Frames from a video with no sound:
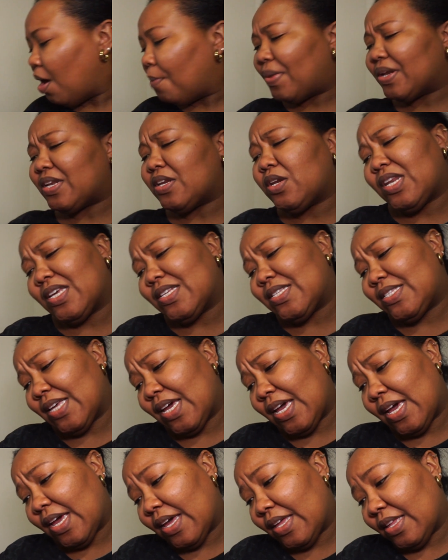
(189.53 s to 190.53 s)
but they
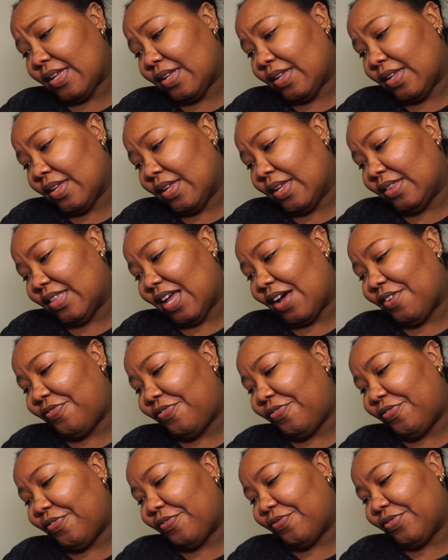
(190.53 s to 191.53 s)
say that
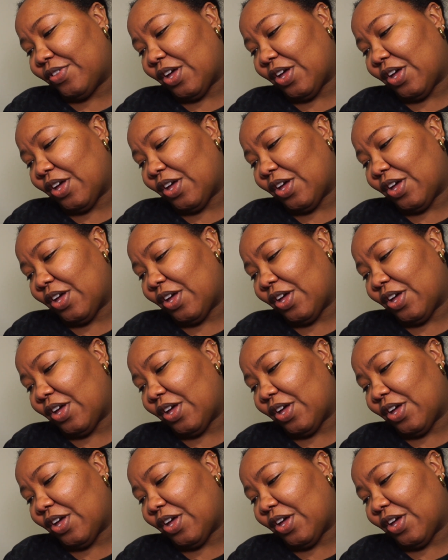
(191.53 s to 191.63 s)
so